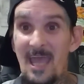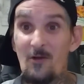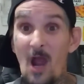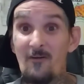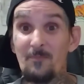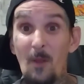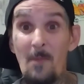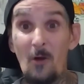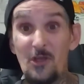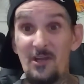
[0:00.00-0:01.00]
Can't cry over
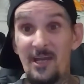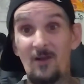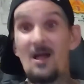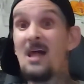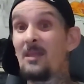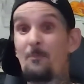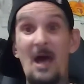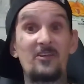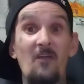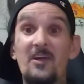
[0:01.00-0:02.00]
spilled milk. You're in here.
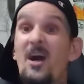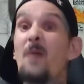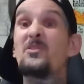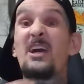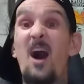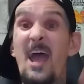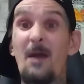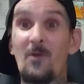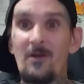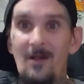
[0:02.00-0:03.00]
Pass out the cups. They got
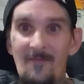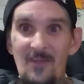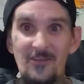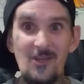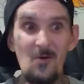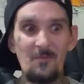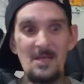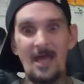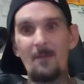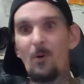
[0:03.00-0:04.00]
hammered. This dude was
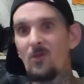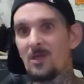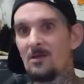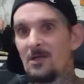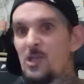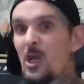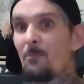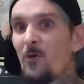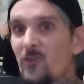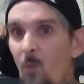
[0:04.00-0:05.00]
being like a bully. He
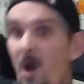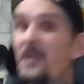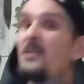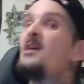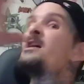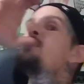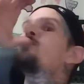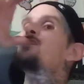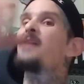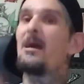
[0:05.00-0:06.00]
drank most of the wine. He
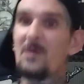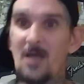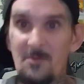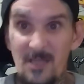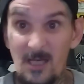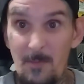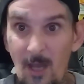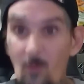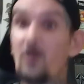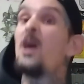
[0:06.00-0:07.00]
was slamming cups down. Give me
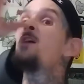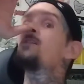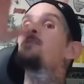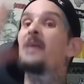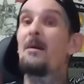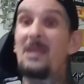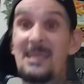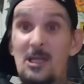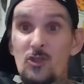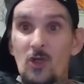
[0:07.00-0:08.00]
another one slamming
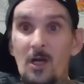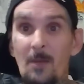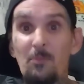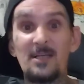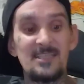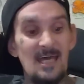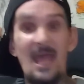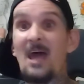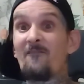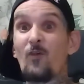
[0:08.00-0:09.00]
and getting drunk. Plus, he had
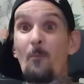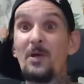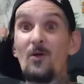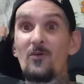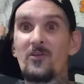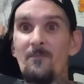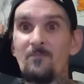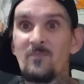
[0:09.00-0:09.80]
a handful of pills.